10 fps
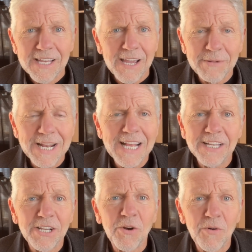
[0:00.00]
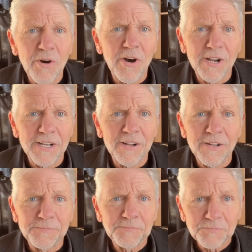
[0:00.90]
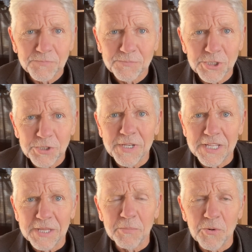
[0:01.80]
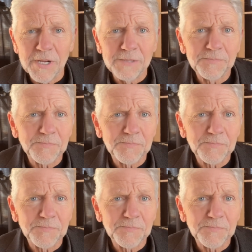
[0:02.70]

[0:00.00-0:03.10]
I mean, I could go on and on, but you get the point.